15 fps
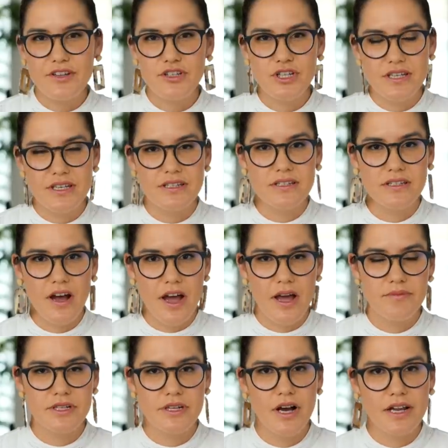our chicken
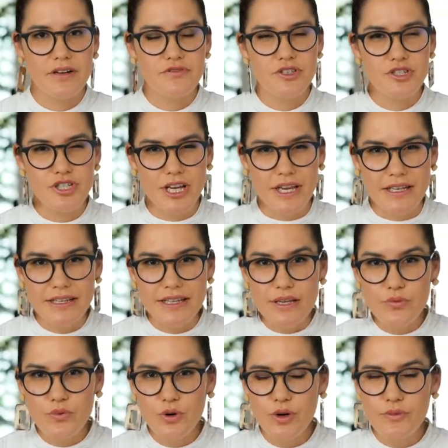time to kind of
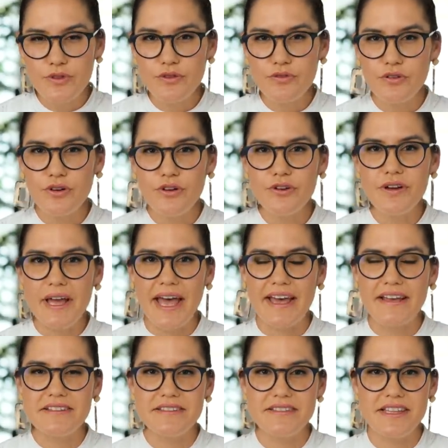gently warm through
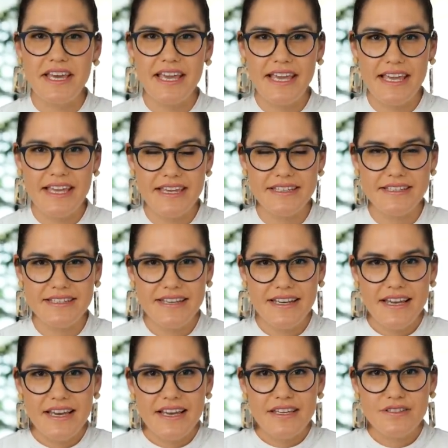as the heat
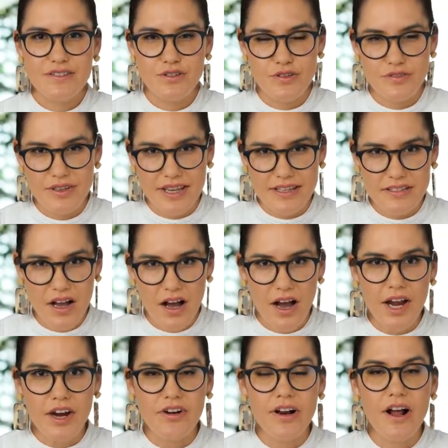sort of gets
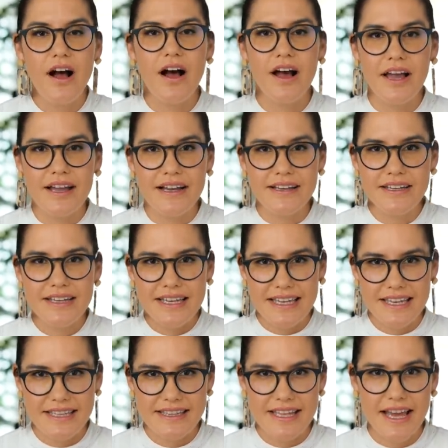higher and higher
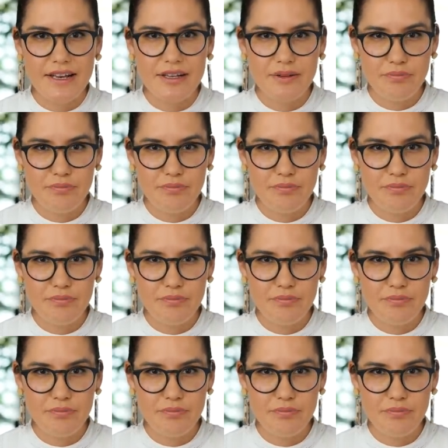in that